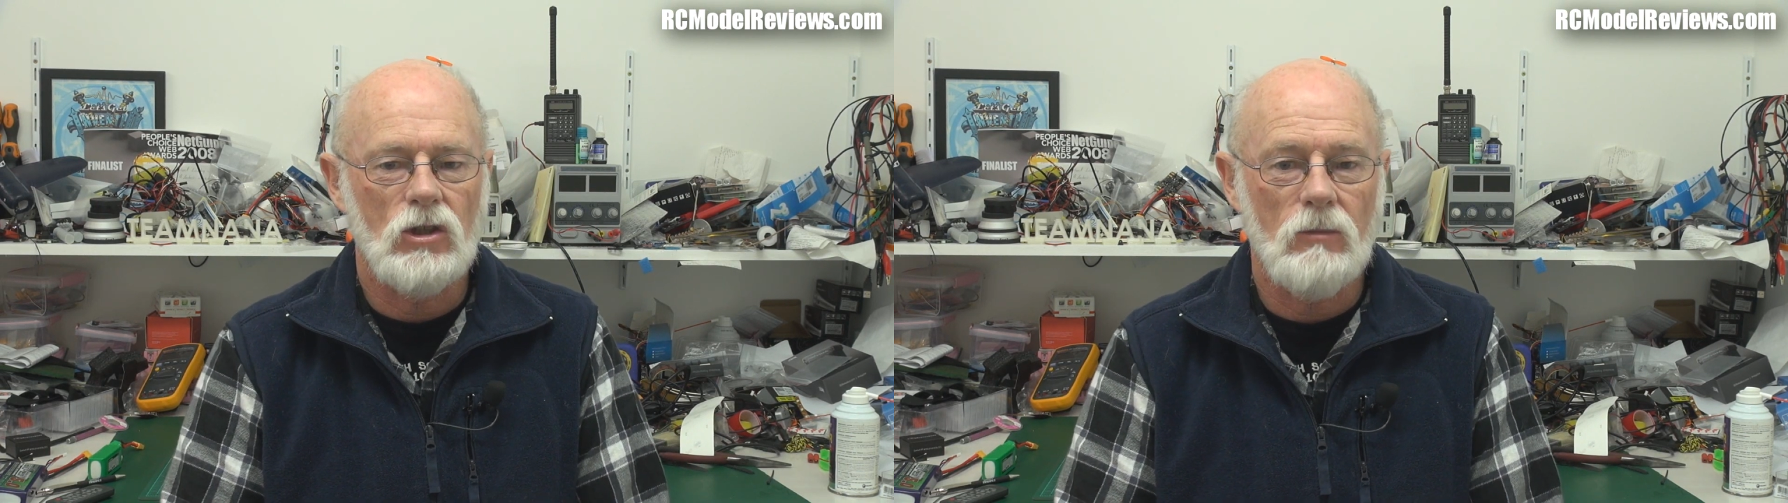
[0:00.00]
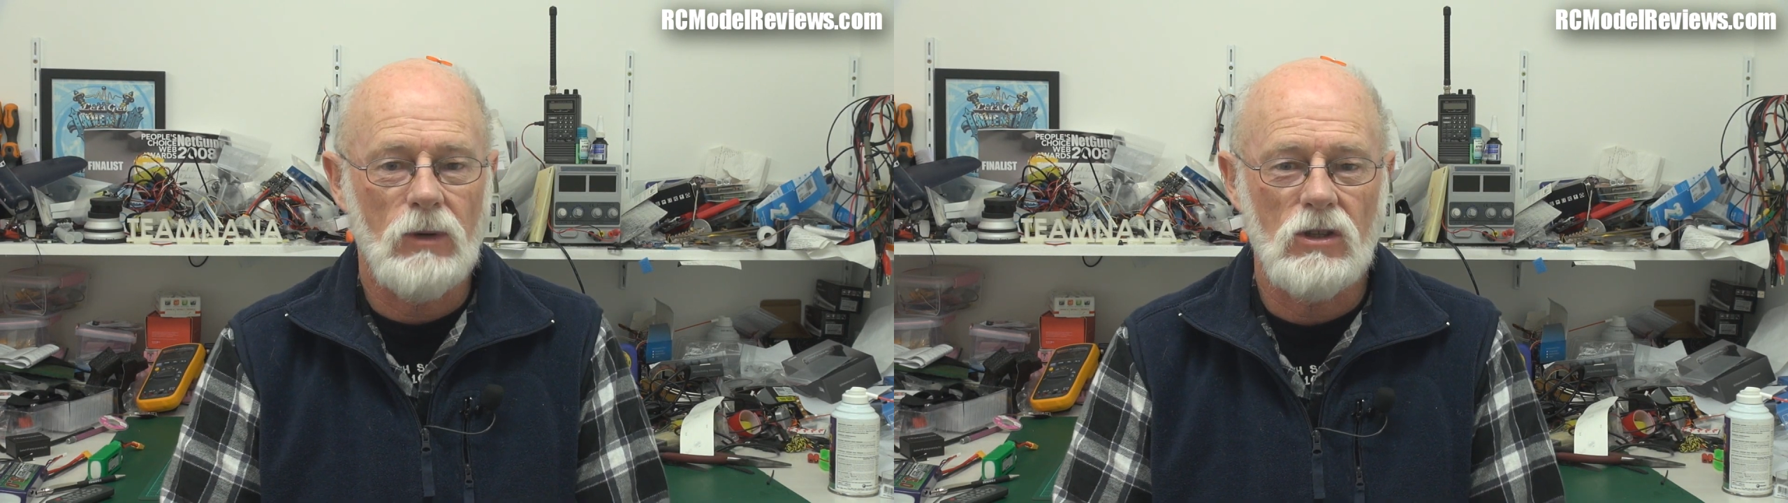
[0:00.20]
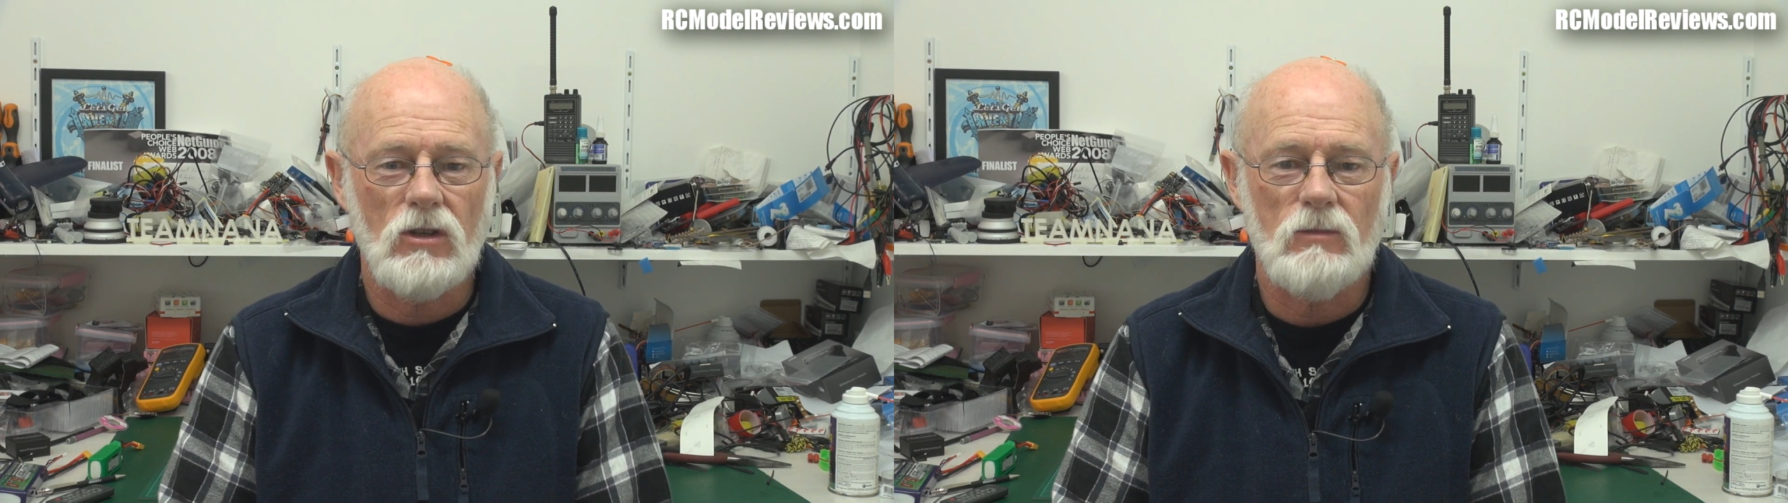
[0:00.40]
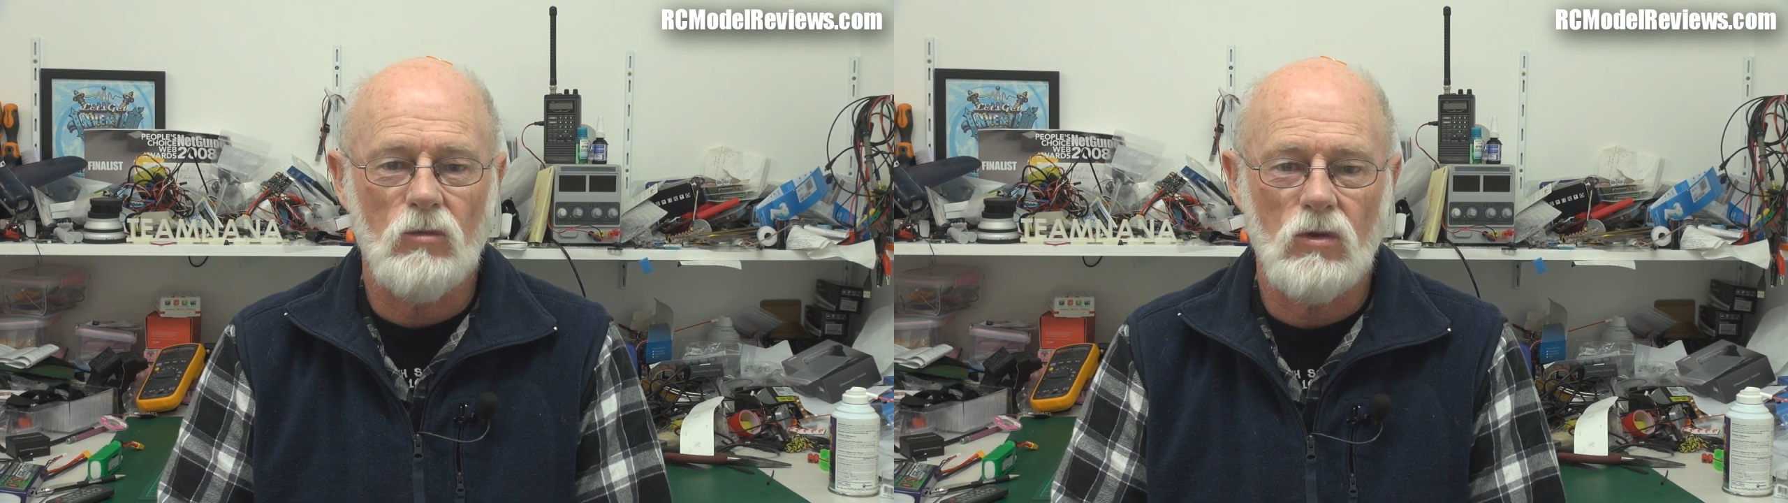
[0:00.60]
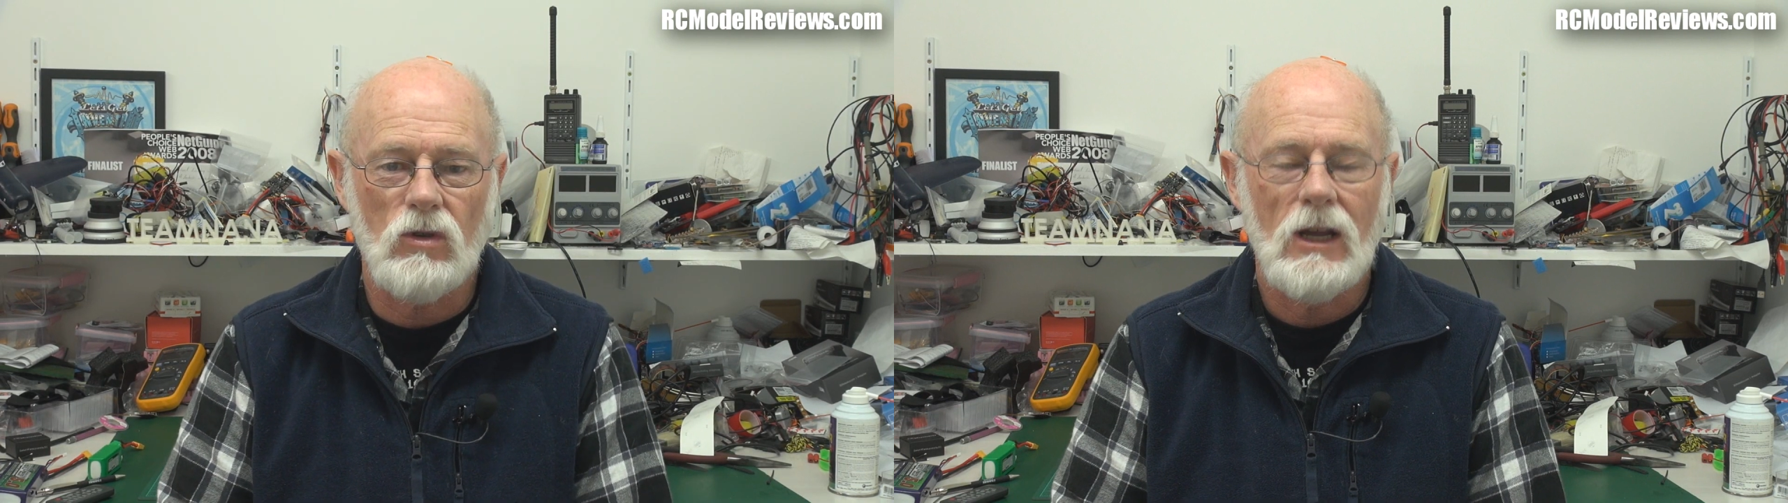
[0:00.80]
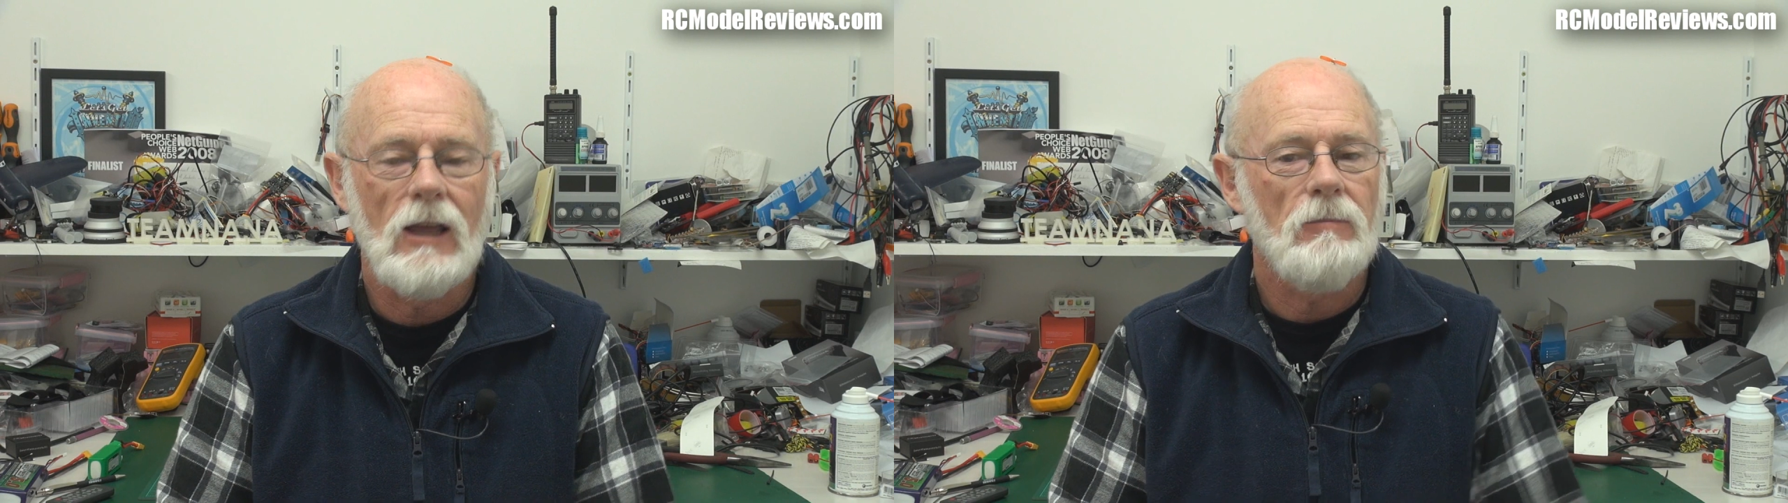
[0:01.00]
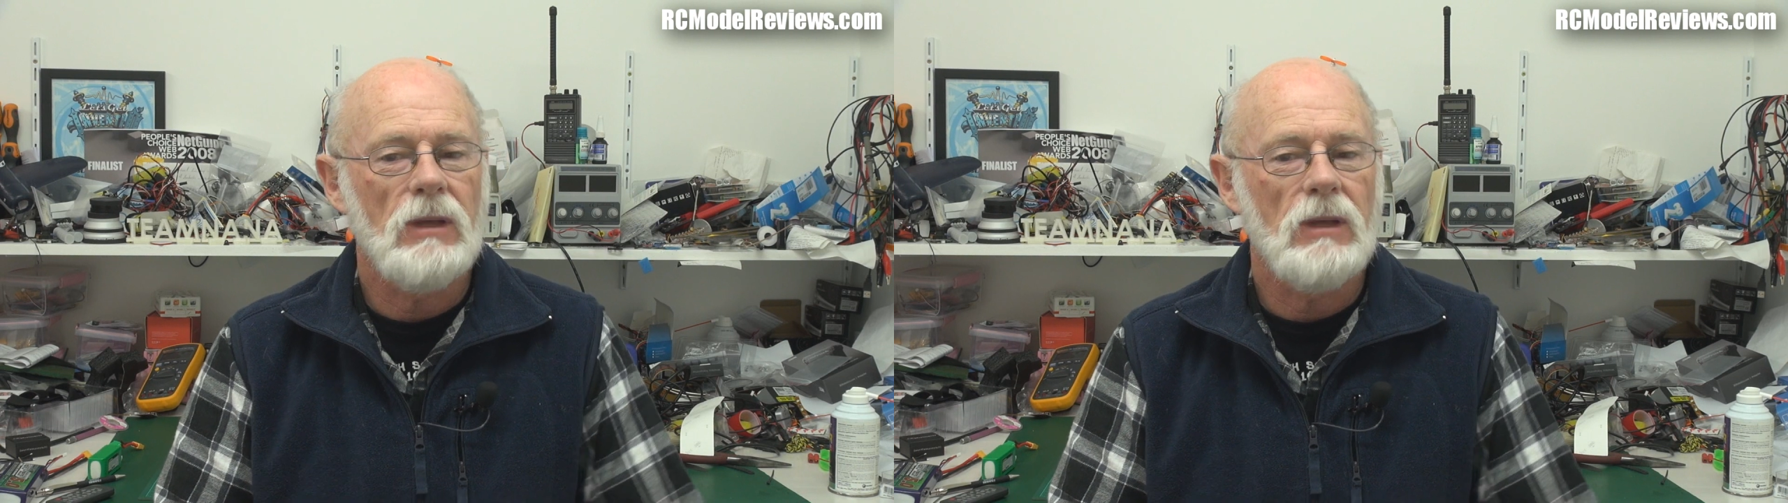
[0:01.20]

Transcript: should produce more,